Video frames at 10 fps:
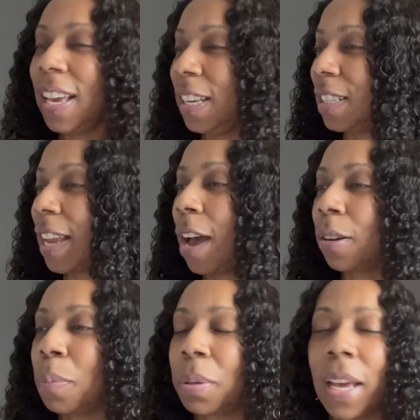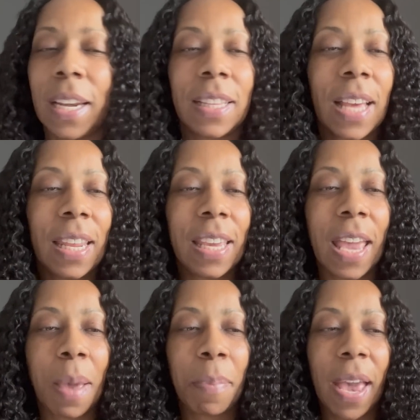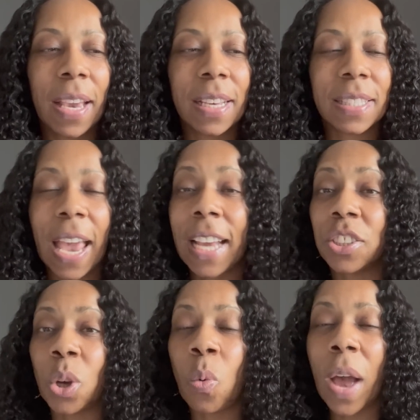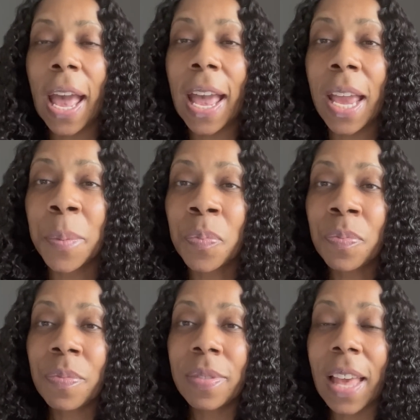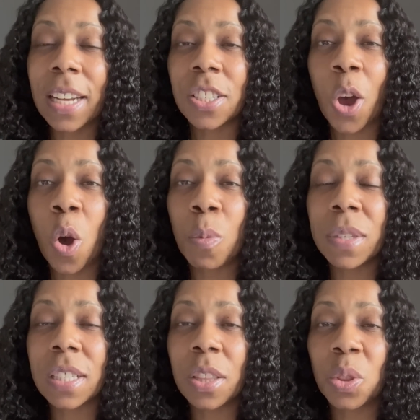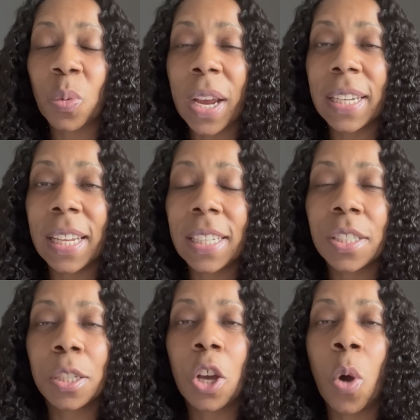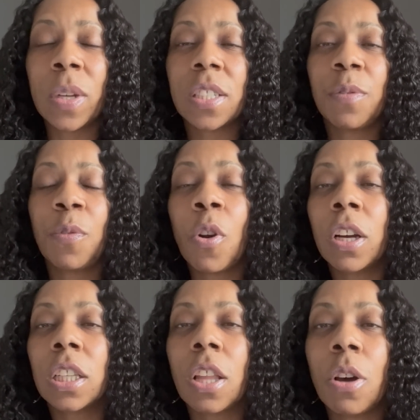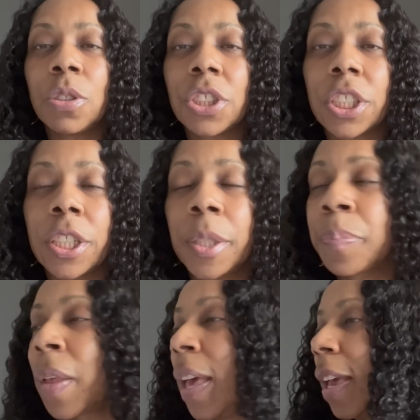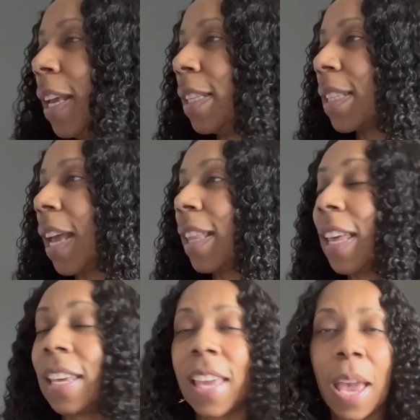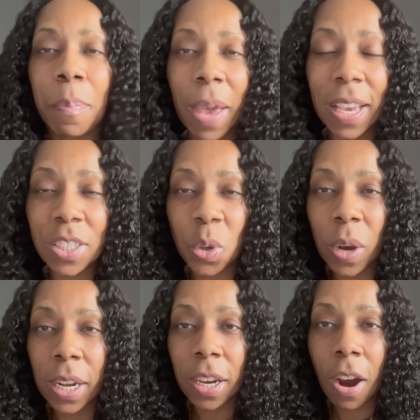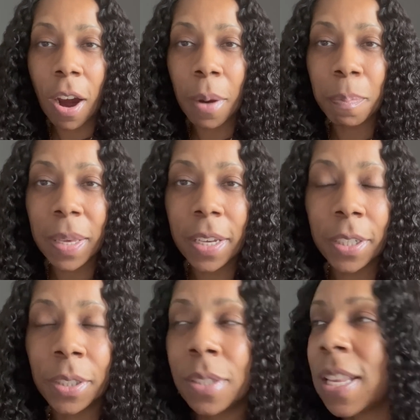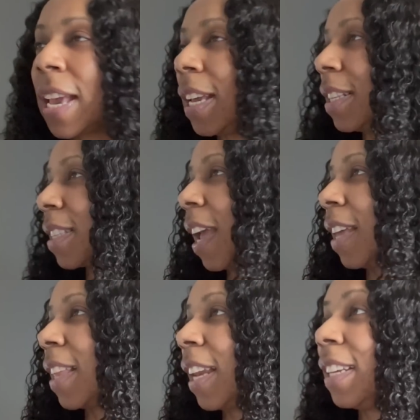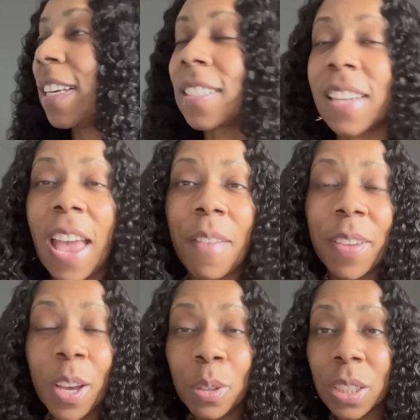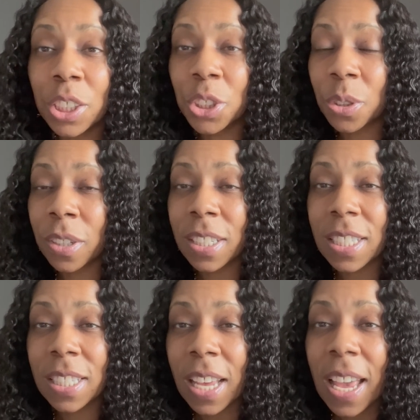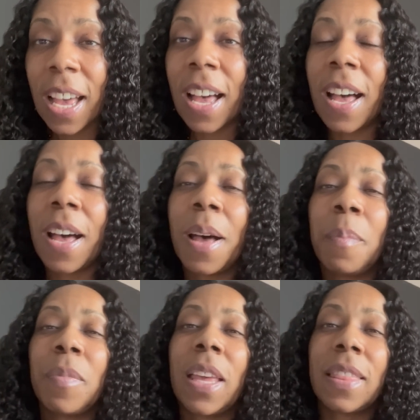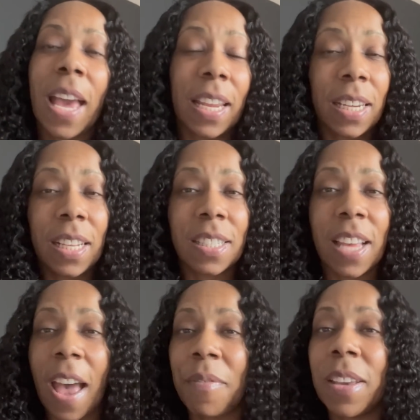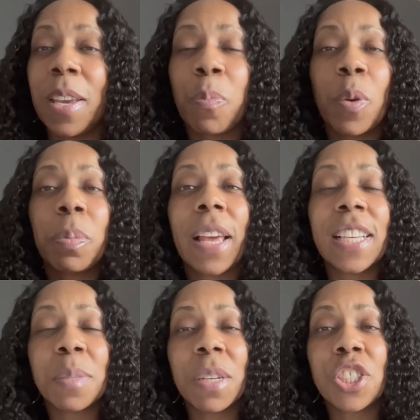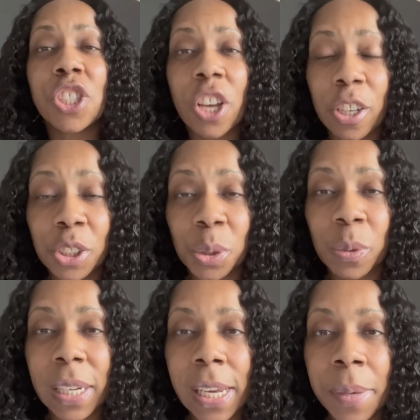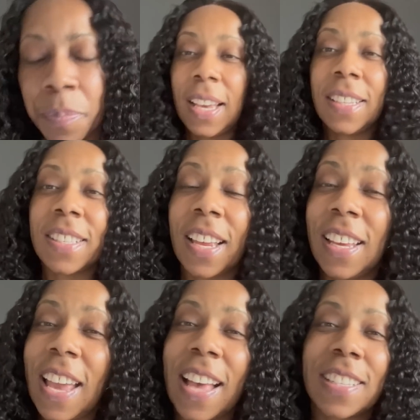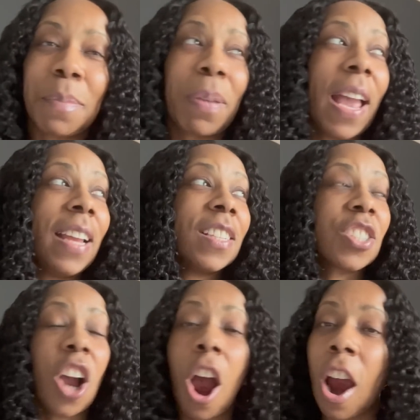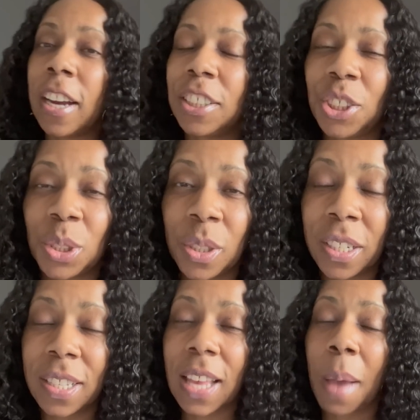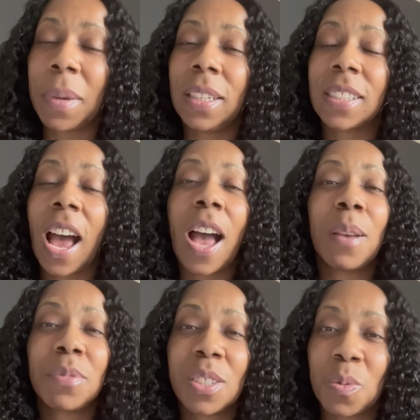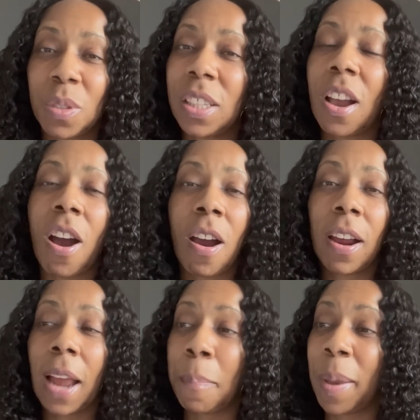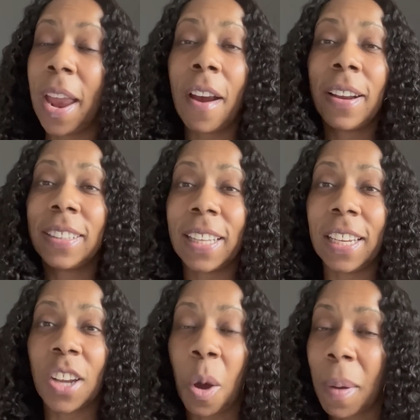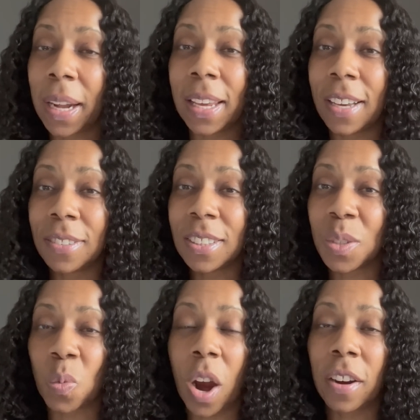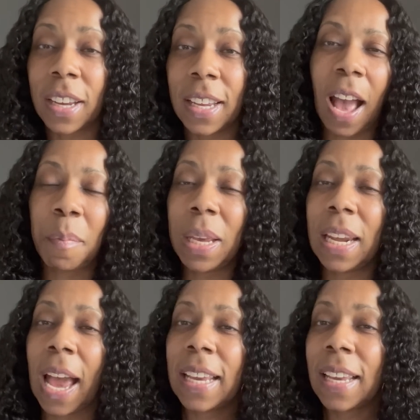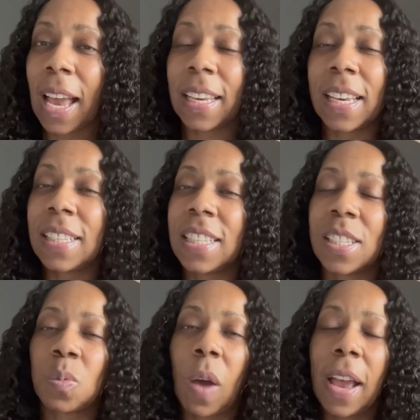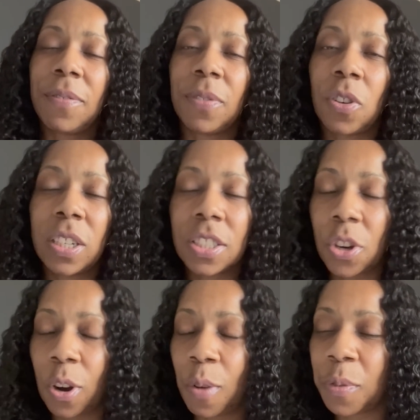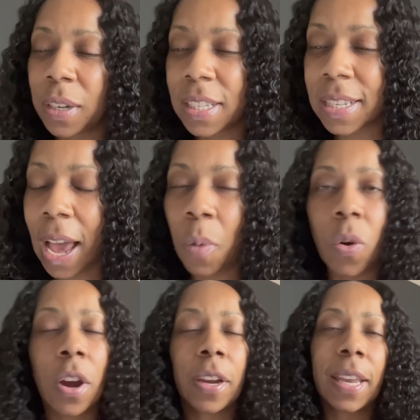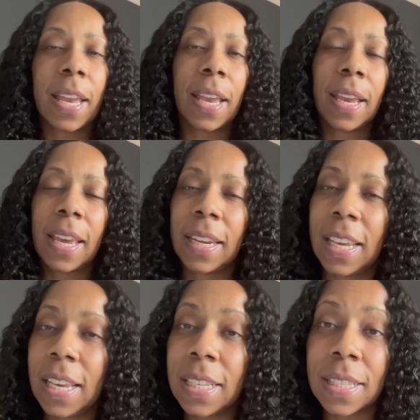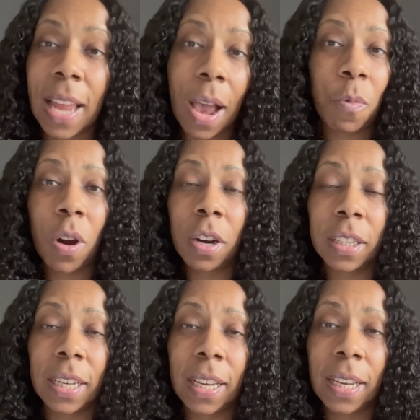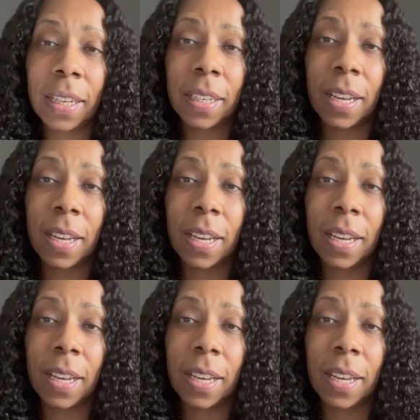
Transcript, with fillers: He's now complaining that he can't pay his HOA, that his home is in threatening to go into foreclosure. He's saying that he can't pay his credit card bills. He's saying that he doesn't have health insurance um, and that he needs to have a hip replacement surgery. He said he hasn't paid his car insurance. I mean, times is really hard. Apparently, nobody else is working. I mean, I, I guess his wife or his girlfriend is not working and he's not working.